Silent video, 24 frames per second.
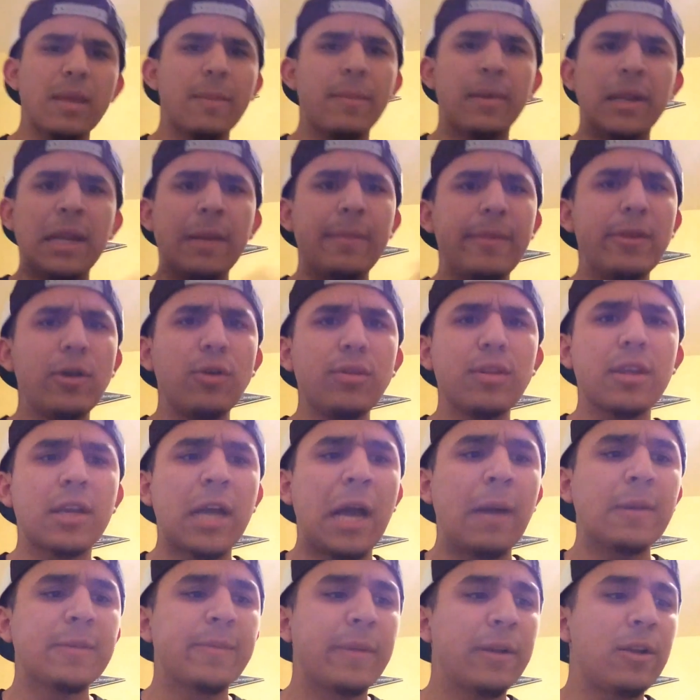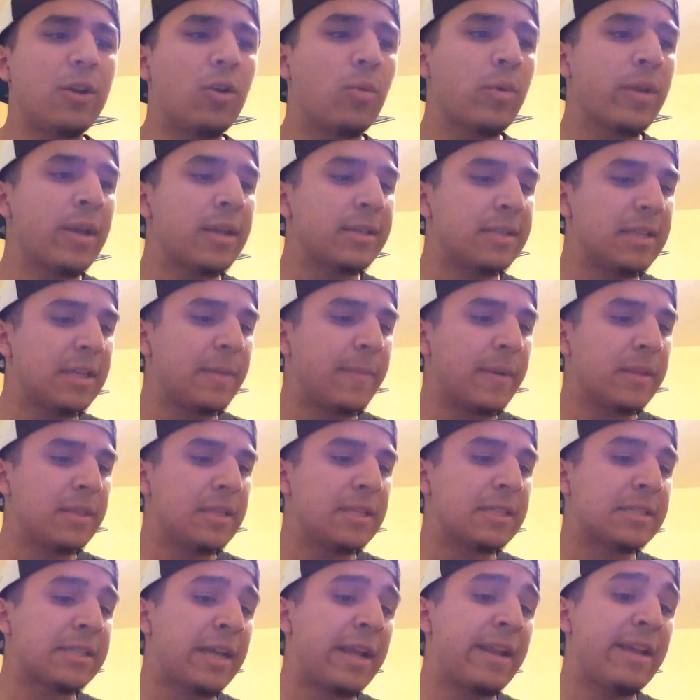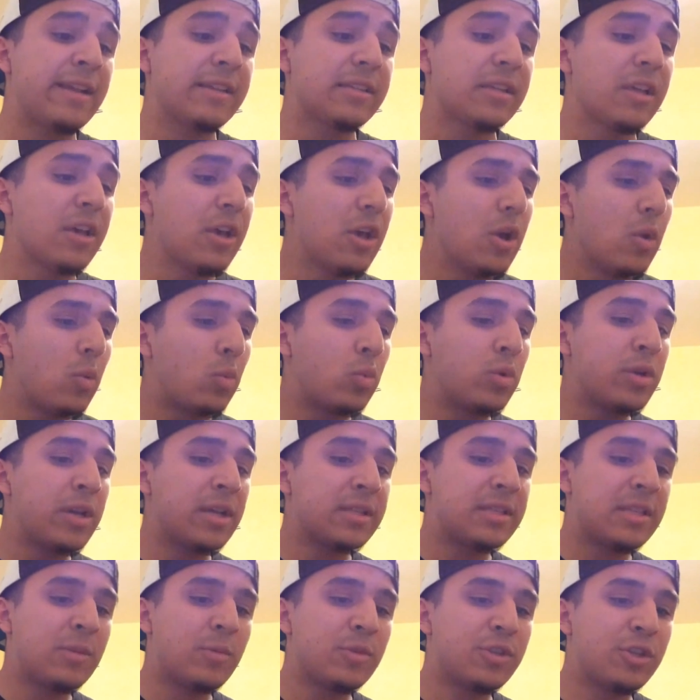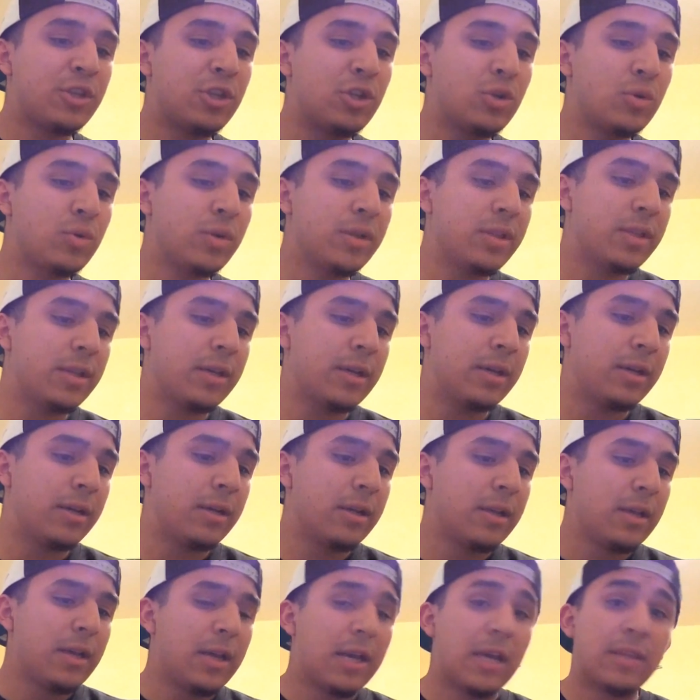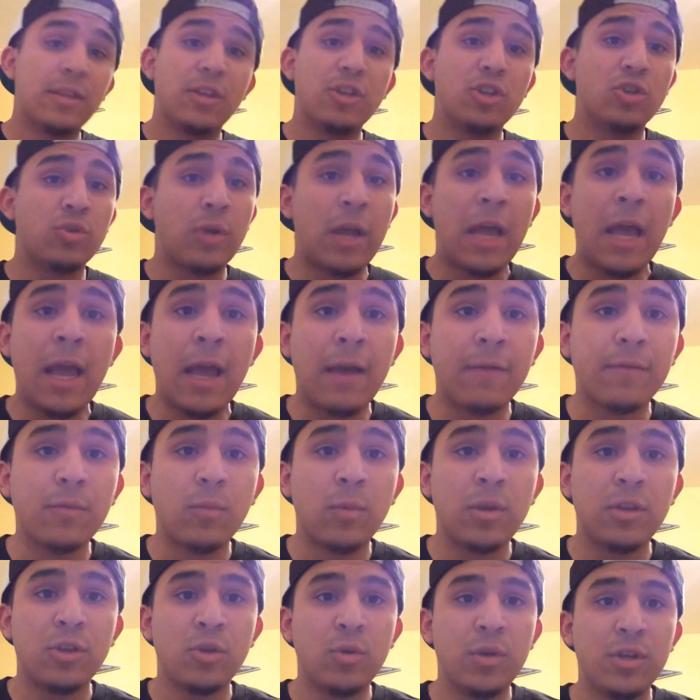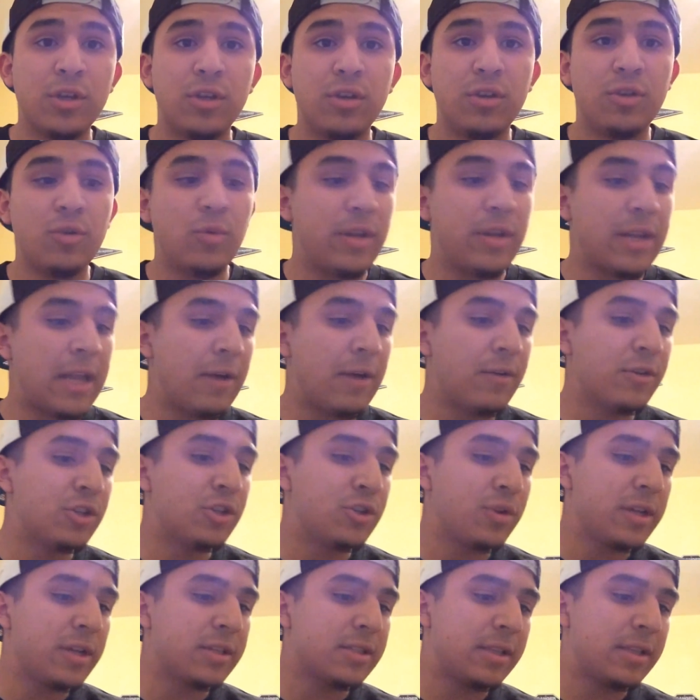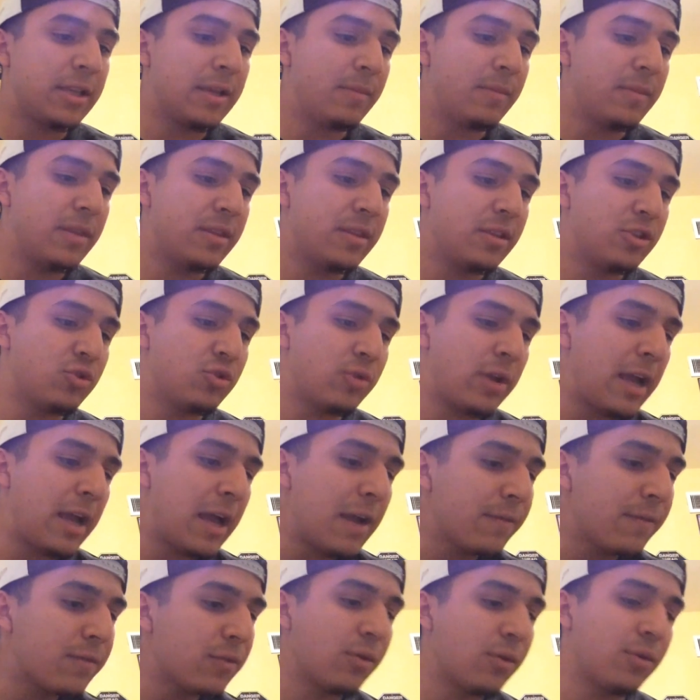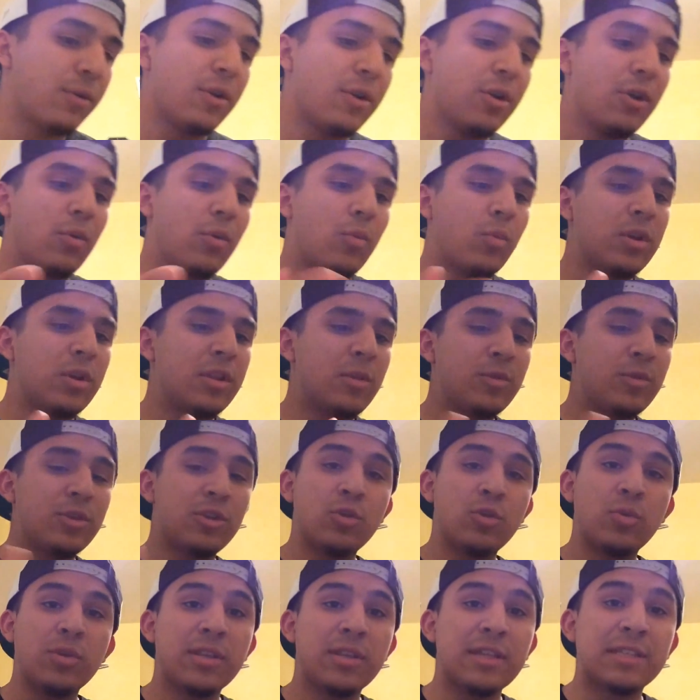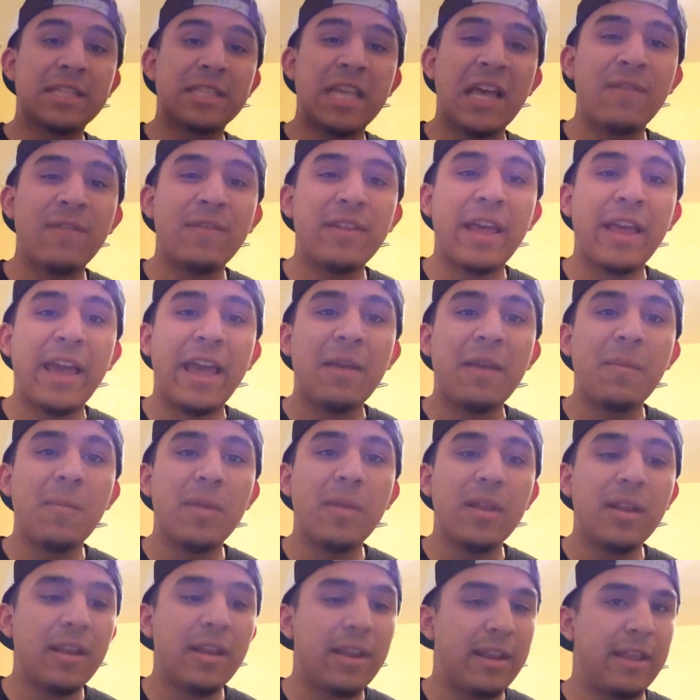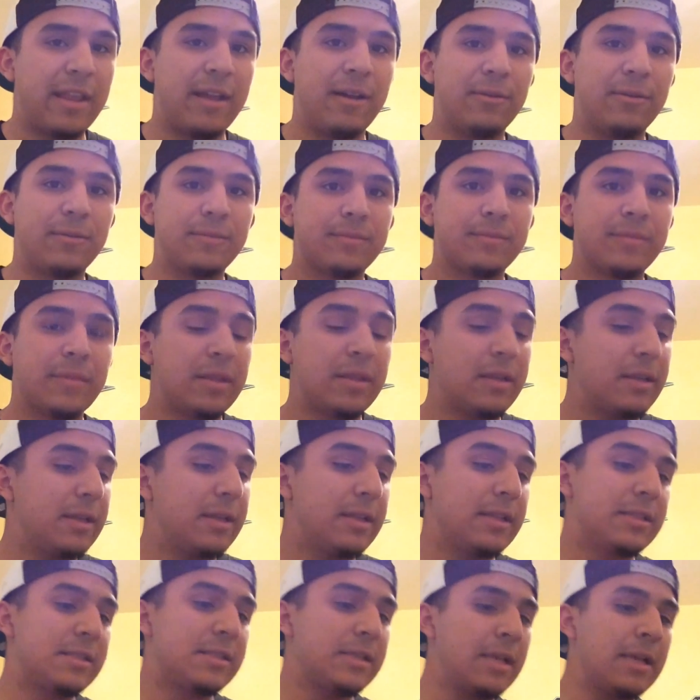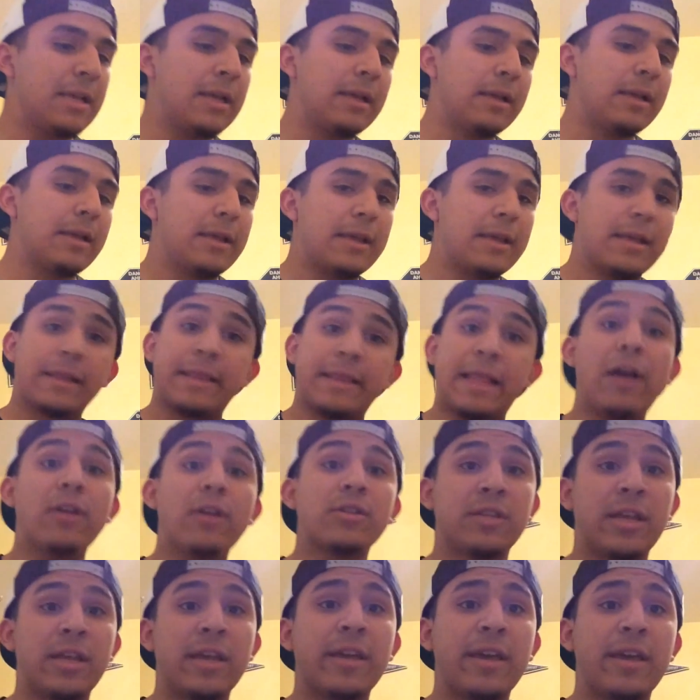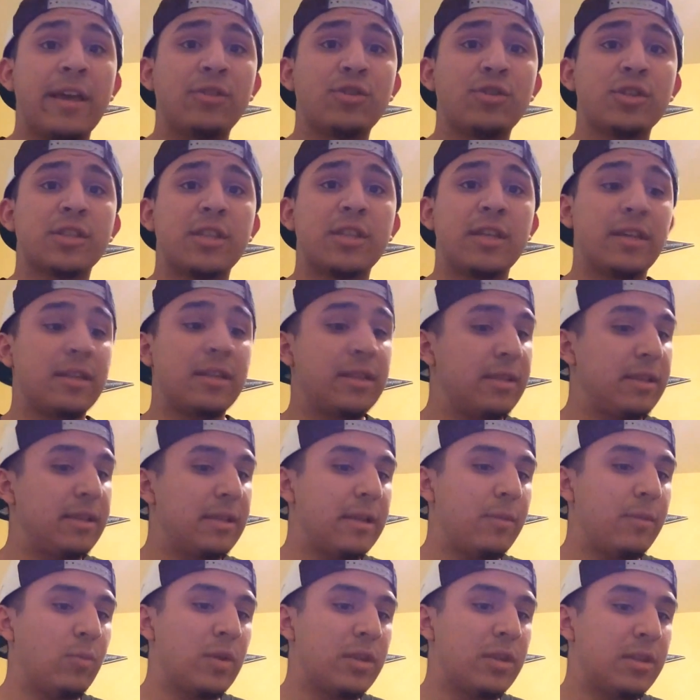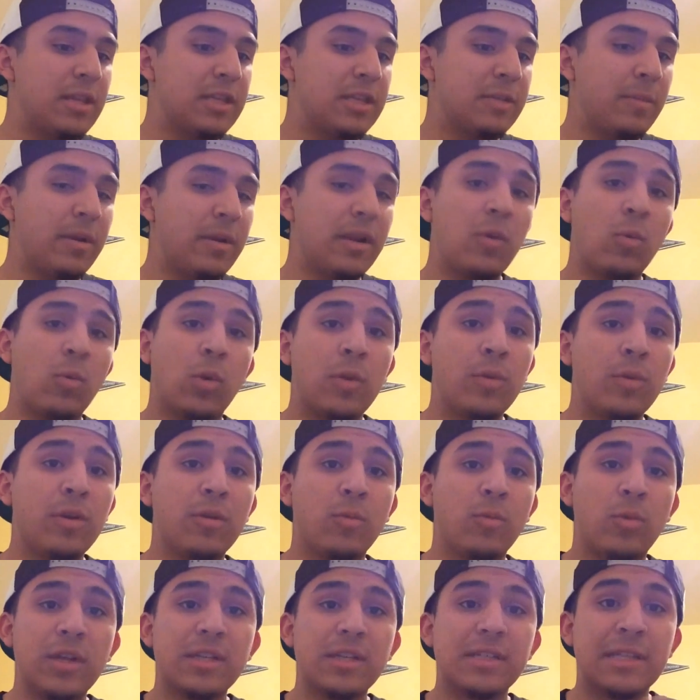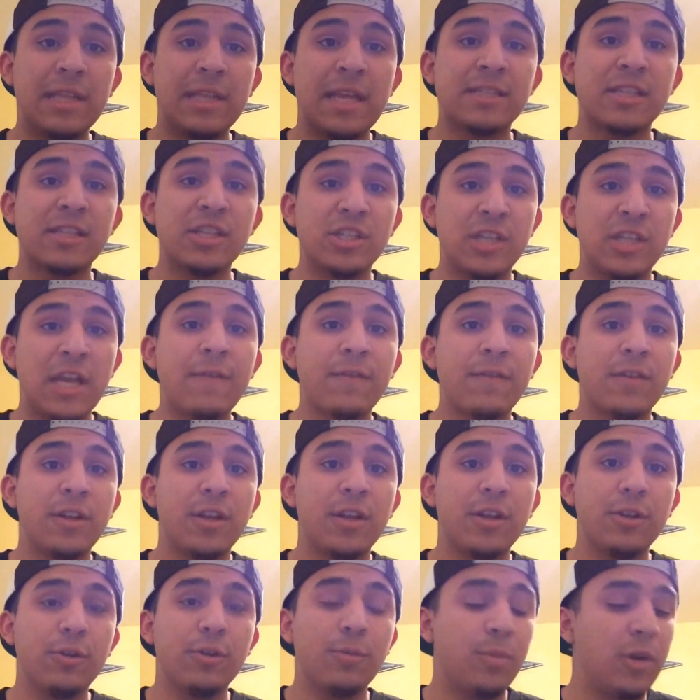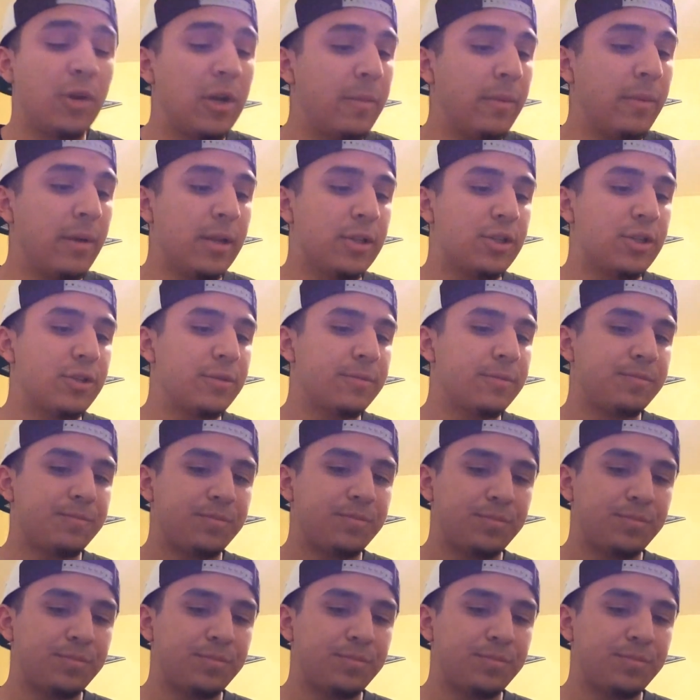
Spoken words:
But let me know in the comments below what do you guys think about these signings. What do you guys think we should do in the draft? Do we now address them in the draft, or what do we do with this 7 to 8 million now? Now it's getting interesting with this money. What is Les and Jeff going to do, pretty much?